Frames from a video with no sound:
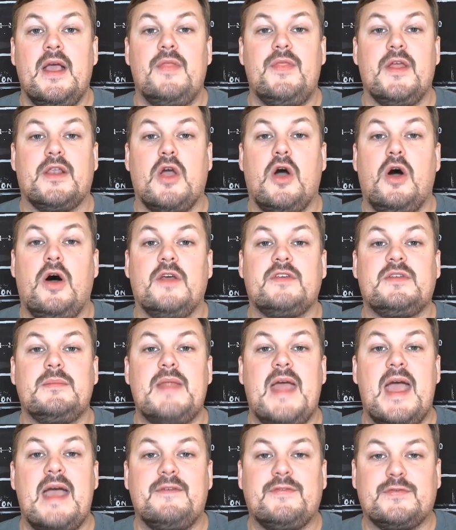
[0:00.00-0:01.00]
that caused him
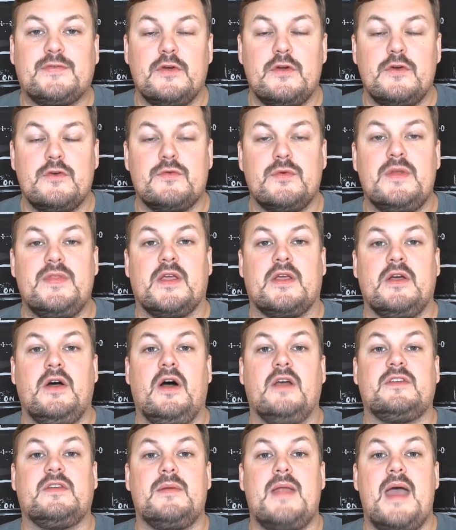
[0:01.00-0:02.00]
to have surgery, that
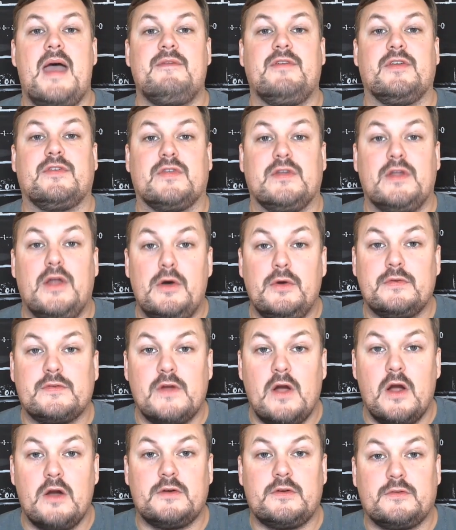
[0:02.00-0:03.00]
caused him to have a slow
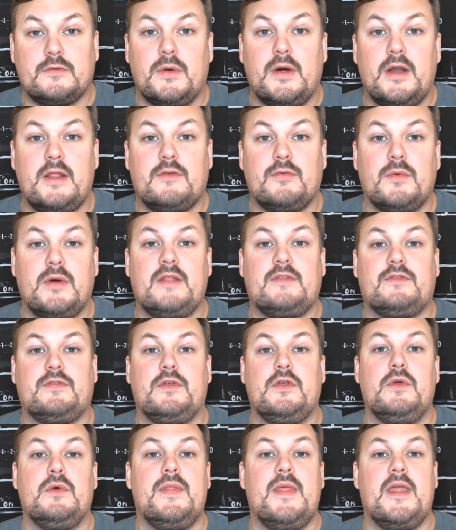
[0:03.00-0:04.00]
start to
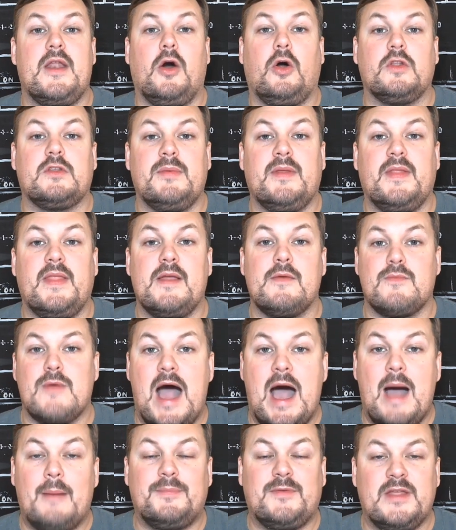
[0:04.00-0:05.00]
2022, and then ultimately
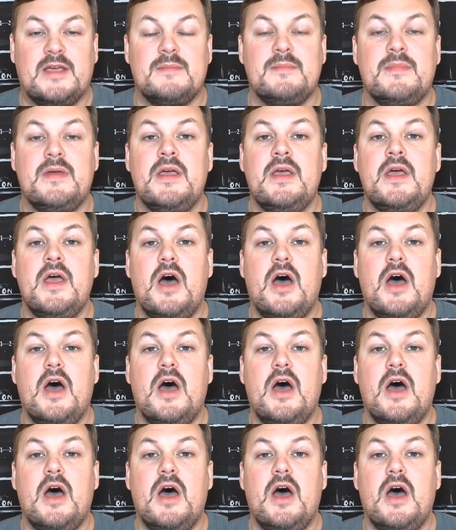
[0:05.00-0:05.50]
robbed him